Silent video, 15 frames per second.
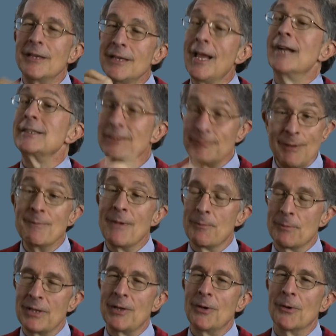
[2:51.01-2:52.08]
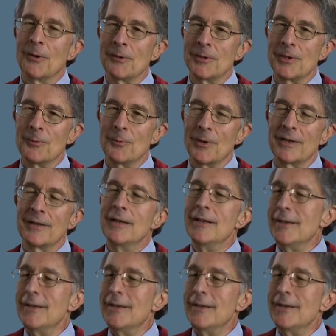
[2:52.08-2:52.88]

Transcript: he actually remembered the earlier one.